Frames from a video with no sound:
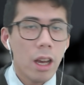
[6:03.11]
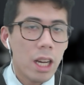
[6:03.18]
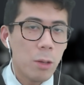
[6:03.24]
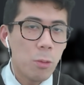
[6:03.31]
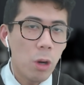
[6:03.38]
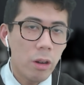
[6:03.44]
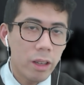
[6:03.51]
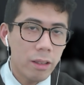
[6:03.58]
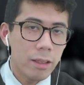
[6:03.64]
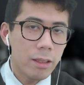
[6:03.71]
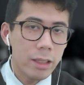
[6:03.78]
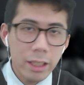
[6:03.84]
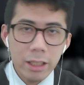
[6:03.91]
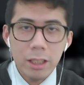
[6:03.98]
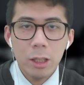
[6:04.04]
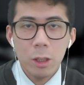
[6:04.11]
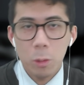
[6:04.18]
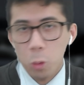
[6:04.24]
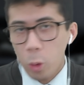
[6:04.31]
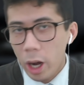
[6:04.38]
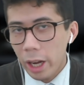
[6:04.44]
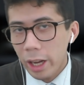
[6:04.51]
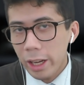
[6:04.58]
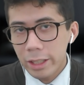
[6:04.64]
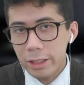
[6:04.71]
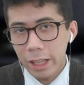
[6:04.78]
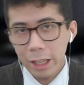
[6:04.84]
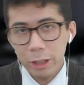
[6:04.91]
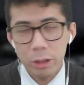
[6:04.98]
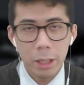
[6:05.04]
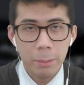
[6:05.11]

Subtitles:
Well, this is why it's actually